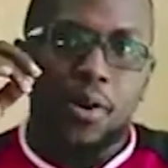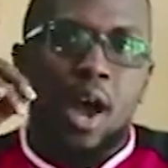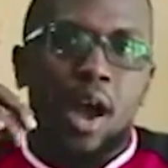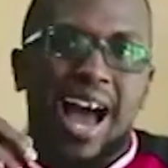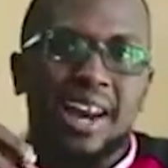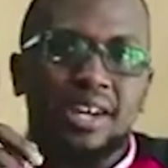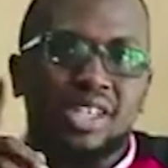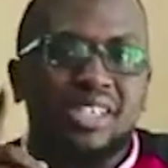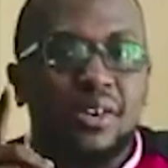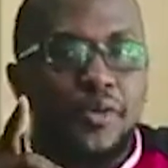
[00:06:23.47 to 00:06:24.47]
an
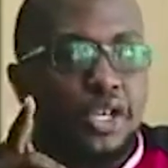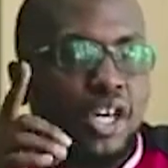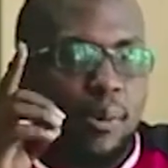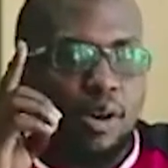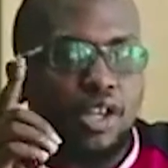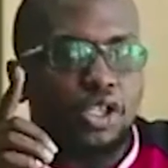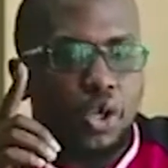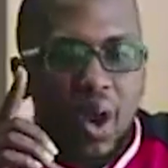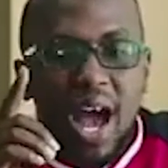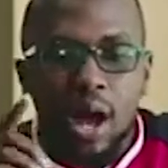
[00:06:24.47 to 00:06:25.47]
interesting feature, and I'm going to show you
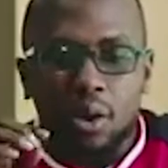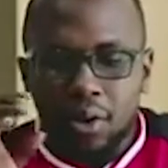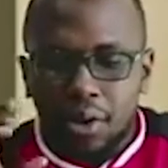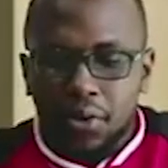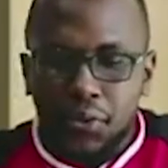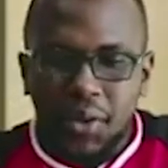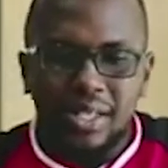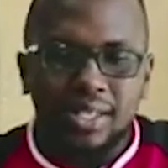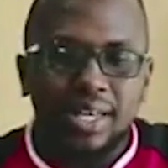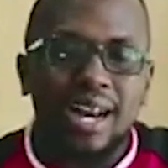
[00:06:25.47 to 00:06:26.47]
how these
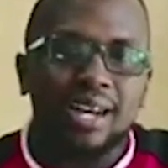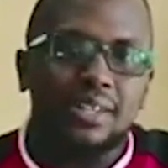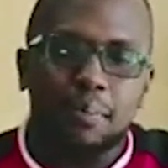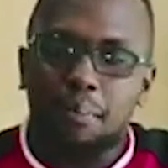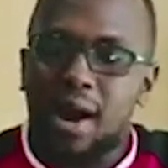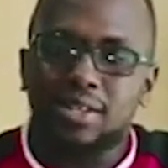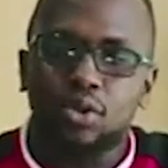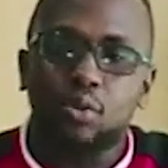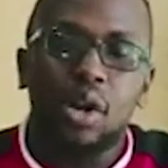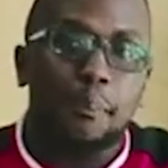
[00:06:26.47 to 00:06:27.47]
Galaxy Buds
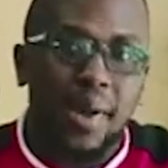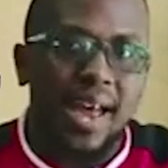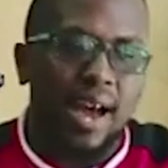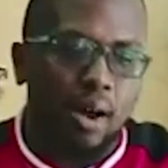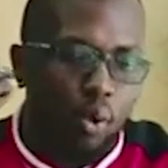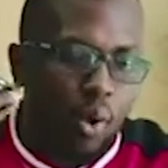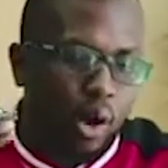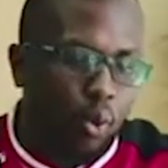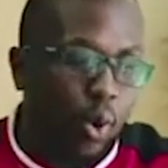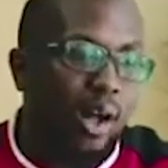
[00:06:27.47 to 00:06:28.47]
will pair or work
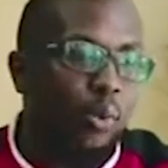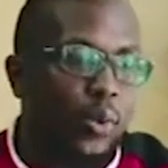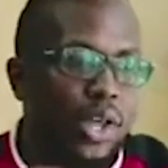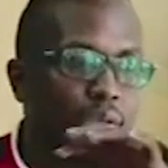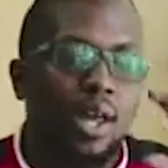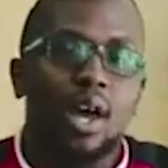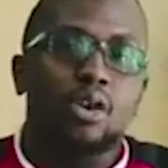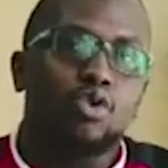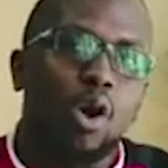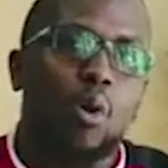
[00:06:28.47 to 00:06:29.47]
well with
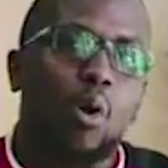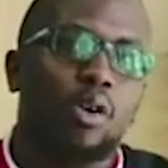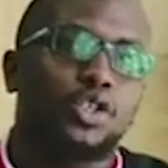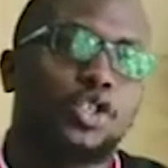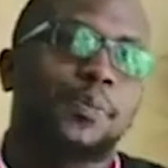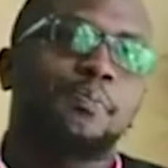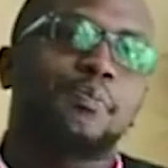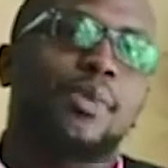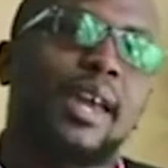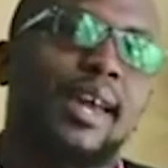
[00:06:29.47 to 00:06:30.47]
your watch,
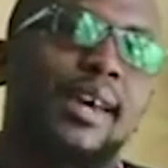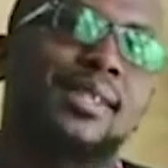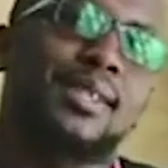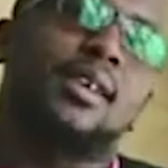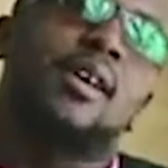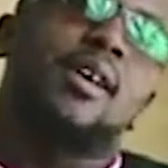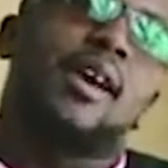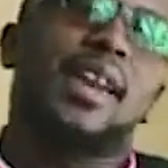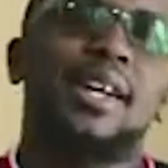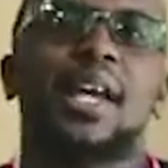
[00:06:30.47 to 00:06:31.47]
is
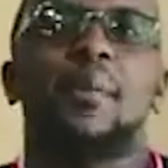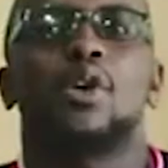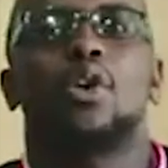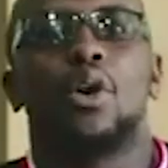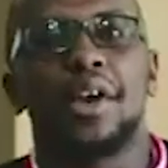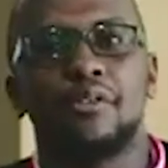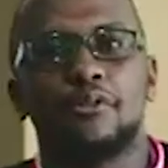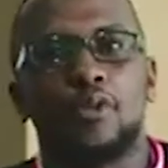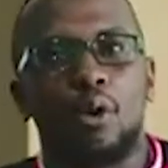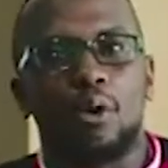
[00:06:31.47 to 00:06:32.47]
anytime you're going
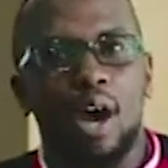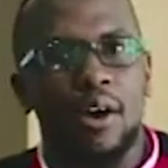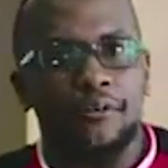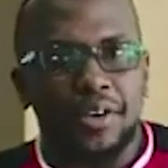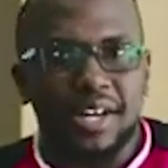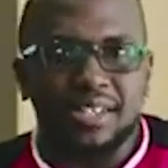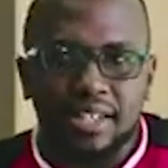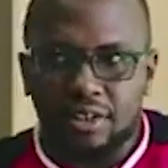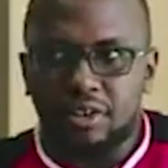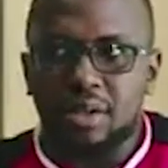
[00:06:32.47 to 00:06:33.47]
for a fitness
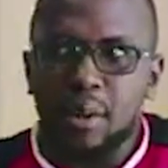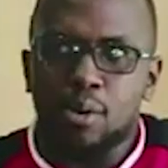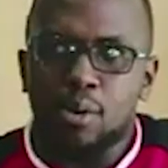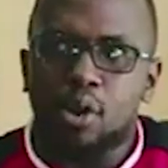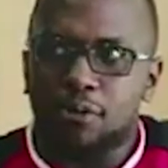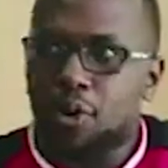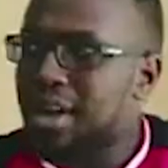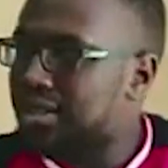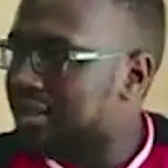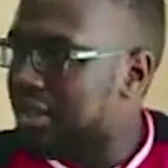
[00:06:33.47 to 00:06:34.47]
activity, maybe you're going for
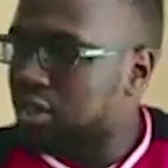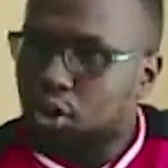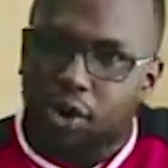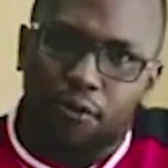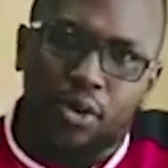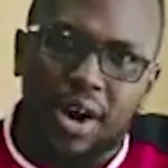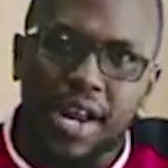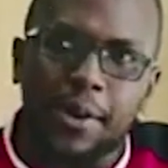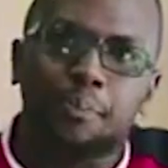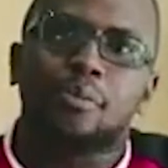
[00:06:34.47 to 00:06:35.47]
exercise, you're going for running,
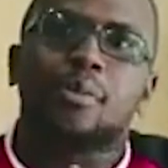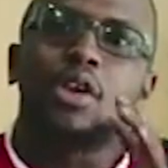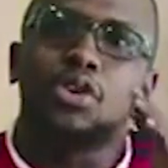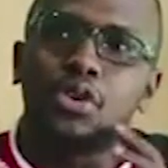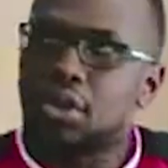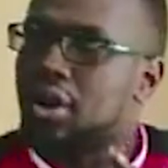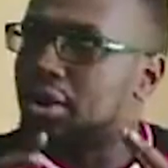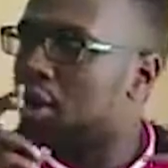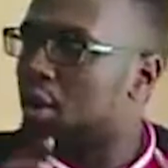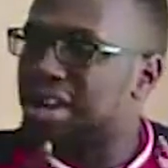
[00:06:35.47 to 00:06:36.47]
you don't
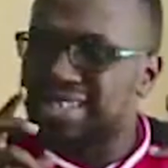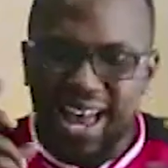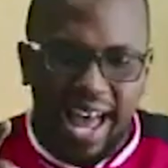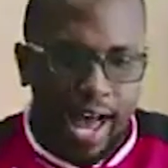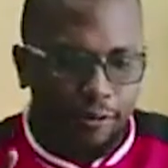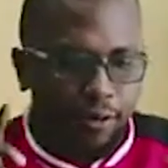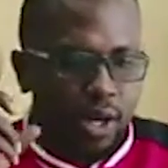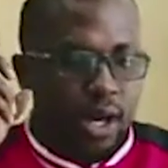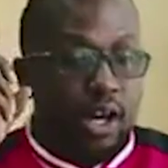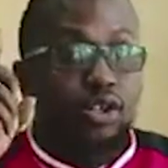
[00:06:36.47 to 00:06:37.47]
always have
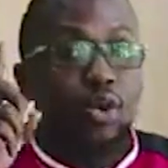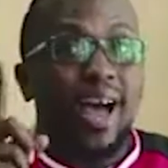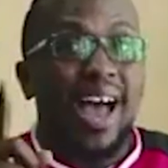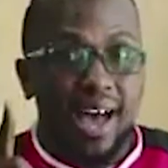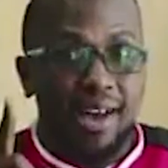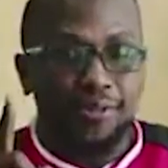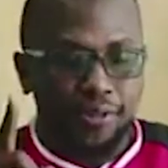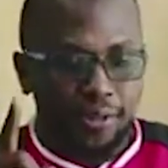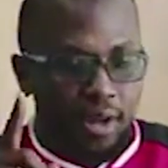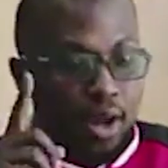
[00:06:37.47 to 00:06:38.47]
to have
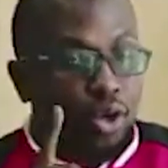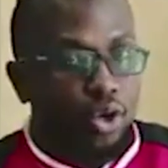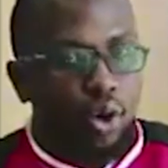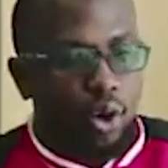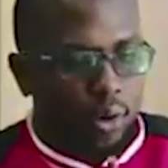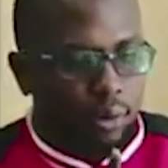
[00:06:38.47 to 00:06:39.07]
your